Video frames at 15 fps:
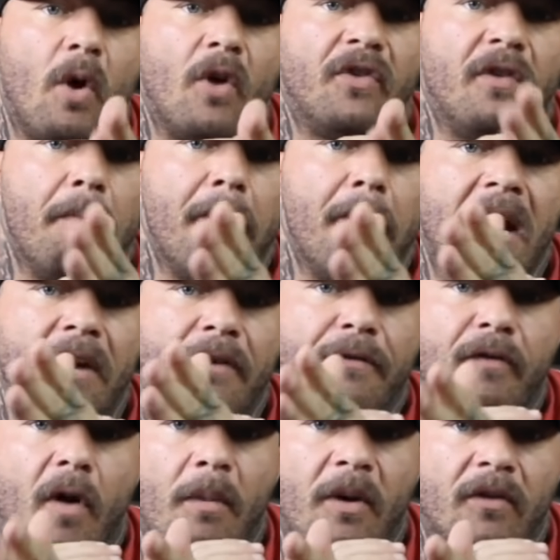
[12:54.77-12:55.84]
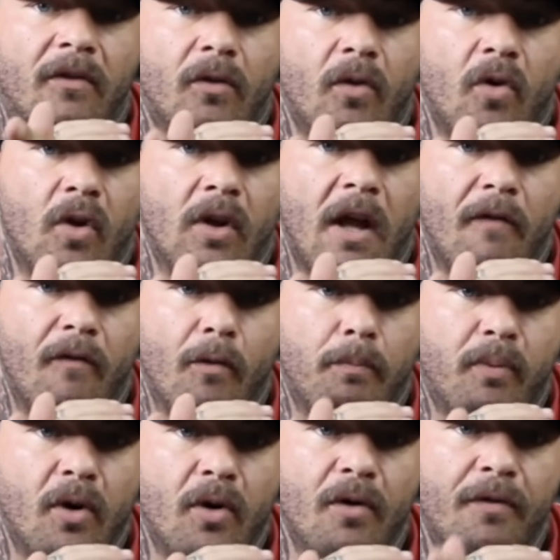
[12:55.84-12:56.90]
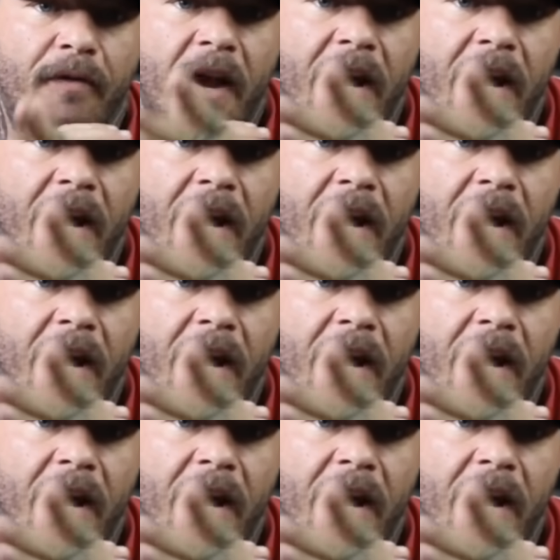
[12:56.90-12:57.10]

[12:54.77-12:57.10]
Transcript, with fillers: while demanding pharmaceutical level proof